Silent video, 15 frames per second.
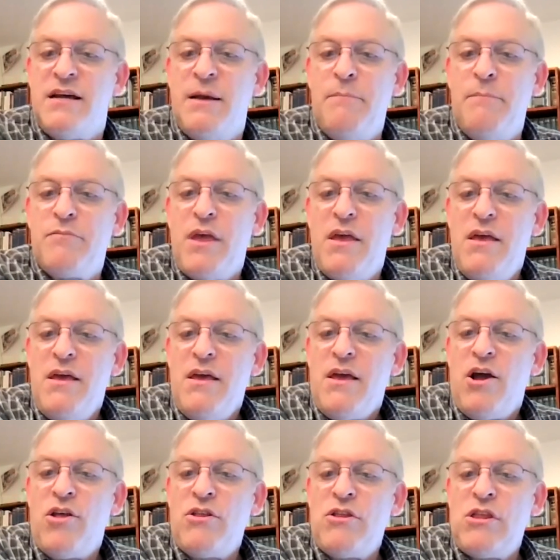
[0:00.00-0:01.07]
Um,
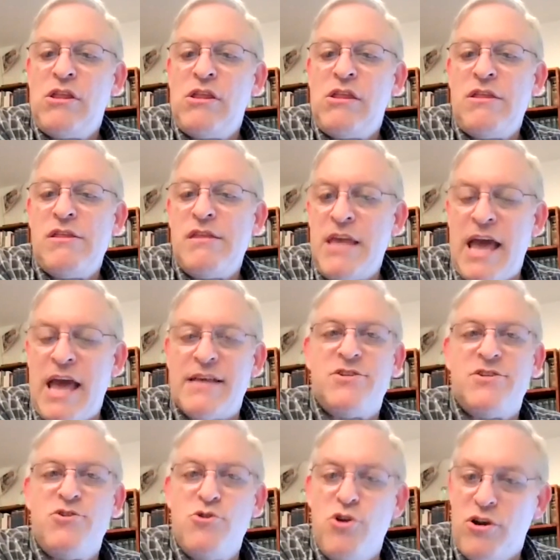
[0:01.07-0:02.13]
uh,
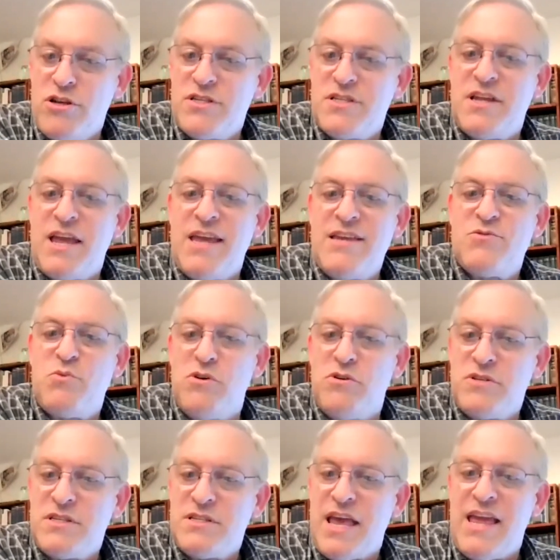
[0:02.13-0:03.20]
yes, New York State
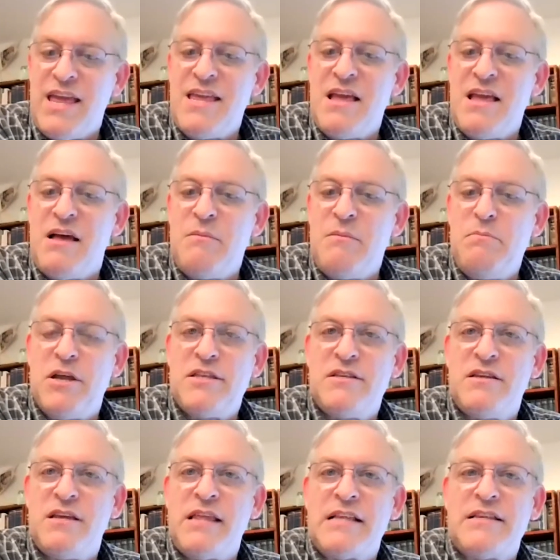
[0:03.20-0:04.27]
will say, uh,
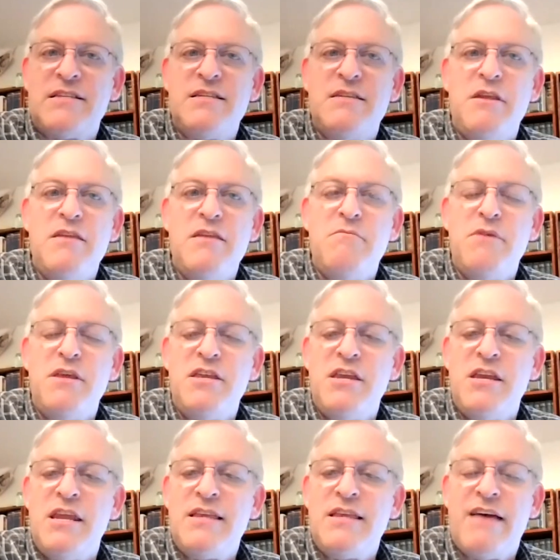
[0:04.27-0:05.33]
but uh, that doesn't need,
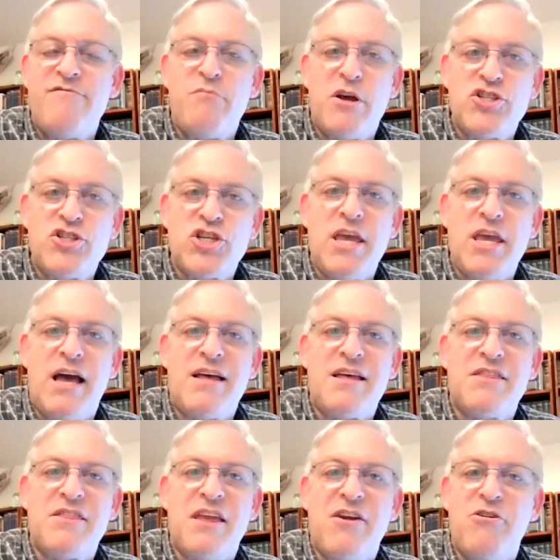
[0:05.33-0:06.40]
mean you need to have
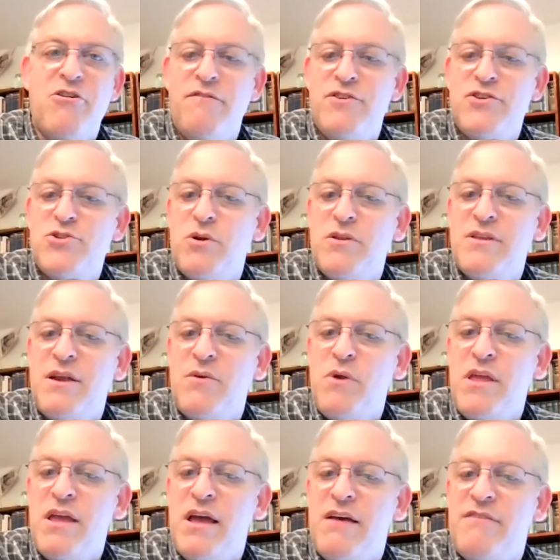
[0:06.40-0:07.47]
mashgiach there of the sort
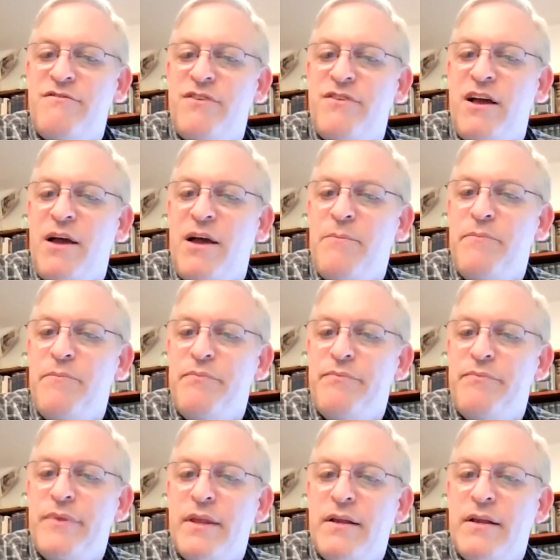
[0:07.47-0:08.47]
that we have.